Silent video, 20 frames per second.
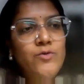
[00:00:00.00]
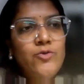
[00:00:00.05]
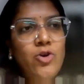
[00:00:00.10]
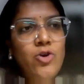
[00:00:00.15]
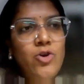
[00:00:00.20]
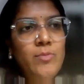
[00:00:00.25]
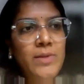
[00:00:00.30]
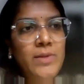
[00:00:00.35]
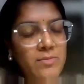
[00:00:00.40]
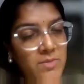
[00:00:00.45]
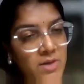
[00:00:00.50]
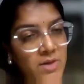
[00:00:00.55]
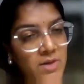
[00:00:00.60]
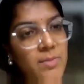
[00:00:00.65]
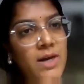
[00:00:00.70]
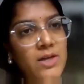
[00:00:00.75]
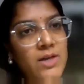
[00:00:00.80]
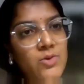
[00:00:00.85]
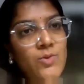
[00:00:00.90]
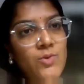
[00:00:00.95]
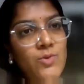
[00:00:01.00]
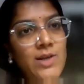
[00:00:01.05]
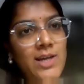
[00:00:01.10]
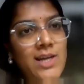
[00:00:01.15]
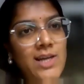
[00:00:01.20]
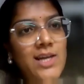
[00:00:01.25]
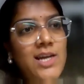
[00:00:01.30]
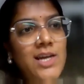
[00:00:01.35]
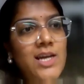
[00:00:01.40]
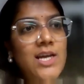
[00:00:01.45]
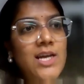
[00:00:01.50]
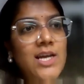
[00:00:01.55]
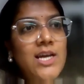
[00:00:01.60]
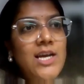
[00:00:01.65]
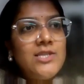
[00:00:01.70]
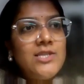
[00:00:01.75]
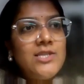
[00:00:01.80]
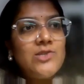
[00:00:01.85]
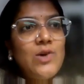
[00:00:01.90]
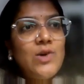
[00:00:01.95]
from Ahmedabad only,
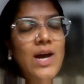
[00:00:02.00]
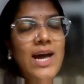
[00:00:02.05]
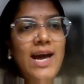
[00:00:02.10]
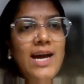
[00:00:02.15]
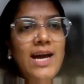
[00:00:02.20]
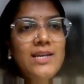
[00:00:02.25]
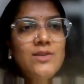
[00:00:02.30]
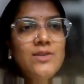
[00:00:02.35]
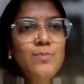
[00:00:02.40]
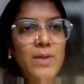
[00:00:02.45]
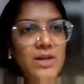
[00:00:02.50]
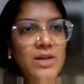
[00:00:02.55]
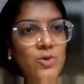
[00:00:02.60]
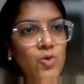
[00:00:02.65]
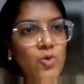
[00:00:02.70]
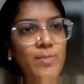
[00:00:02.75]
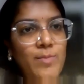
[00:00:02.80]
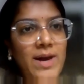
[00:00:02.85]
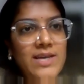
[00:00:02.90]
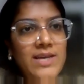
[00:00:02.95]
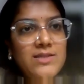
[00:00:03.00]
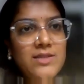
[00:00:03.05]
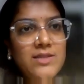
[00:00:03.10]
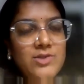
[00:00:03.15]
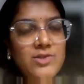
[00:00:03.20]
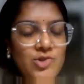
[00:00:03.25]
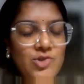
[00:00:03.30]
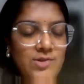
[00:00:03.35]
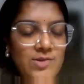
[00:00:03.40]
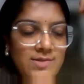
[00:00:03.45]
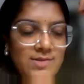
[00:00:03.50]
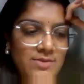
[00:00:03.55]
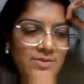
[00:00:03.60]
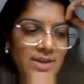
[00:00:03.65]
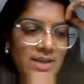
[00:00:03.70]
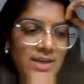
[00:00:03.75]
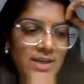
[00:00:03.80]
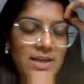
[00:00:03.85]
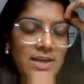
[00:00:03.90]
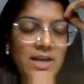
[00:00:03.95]
so I had my co-passengers in
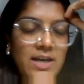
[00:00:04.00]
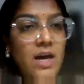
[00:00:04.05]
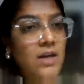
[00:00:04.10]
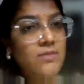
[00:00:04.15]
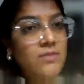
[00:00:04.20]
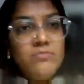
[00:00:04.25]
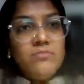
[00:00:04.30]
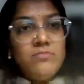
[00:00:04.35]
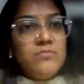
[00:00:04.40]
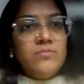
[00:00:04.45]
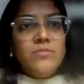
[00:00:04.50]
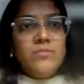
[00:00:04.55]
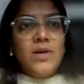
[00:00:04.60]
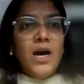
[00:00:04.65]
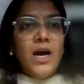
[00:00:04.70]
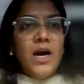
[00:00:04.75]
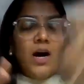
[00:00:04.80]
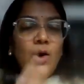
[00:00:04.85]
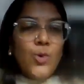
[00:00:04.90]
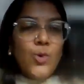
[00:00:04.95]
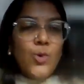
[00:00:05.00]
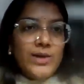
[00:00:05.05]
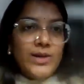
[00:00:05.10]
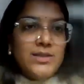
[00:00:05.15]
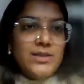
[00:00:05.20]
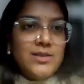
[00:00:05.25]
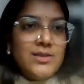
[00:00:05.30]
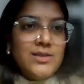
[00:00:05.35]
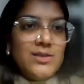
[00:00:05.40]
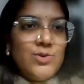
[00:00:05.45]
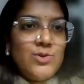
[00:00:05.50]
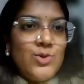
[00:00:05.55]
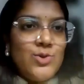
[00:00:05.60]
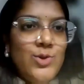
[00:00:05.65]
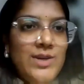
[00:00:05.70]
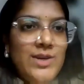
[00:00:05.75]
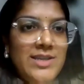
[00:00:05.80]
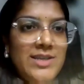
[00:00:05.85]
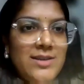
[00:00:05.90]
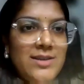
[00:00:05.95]
train, and how Indian,
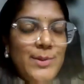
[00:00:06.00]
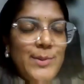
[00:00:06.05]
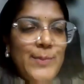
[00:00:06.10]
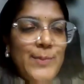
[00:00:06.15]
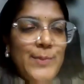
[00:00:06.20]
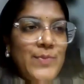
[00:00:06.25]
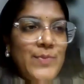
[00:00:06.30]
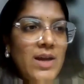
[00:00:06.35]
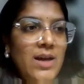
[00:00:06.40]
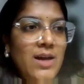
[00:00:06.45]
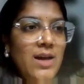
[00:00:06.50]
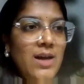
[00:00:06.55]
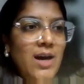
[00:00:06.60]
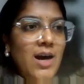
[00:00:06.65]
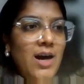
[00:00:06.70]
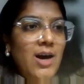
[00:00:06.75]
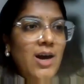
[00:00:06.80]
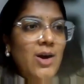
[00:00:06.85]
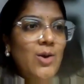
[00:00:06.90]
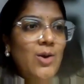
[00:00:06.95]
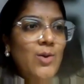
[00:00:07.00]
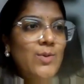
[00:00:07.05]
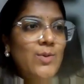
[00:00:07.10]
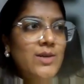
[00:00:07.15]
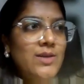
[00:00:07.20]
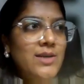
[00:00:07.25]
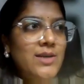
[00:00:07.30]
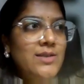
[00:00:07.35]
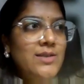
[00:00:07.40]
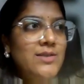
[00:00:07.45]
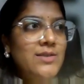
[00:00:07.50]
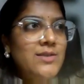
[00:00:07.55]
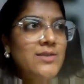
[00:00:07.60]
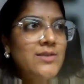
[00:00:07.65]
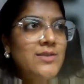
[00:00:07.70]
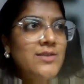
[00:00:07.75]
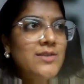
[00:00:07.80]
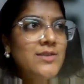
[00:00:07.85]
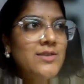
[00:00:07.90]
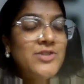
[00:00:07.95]
how
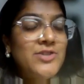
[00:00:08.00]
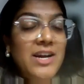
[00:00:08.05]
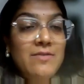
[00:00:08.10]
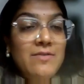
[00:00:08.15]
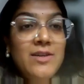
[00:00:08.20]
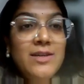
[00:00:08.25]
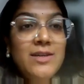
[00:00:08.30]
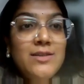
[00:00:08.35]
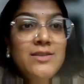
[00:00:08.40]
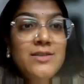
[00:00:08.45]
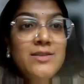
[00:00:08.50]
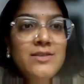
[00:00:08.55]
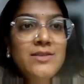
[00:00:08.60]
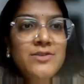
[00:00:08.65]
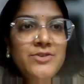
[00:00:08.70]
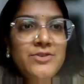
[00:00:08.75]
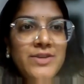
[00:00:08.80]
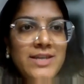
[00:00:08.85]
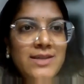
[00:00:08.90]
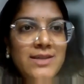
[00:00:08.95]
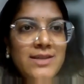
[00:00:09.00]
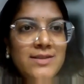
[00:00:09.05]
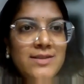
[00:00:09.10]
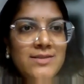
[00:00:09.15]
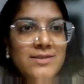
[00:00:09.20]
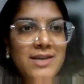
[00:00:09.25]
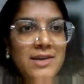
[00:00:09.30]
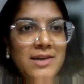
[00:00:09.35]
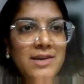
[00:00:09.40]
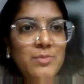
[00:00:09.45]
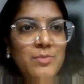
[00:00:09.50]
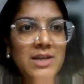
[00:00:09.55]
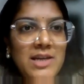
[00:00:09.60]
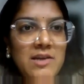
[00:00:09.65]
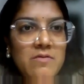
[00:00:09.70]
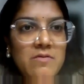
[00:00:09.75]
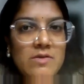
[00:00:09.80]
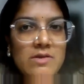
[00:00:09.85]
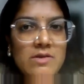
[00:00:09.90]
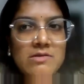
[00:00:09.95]
Indian traveling in Indian trains, I
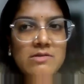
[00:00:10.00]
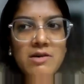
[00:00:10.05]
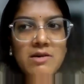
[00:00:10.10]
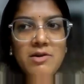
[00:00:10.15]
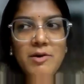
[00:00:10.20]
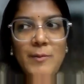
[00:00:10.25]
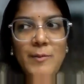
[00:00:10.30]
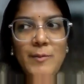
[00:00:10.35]
believe, is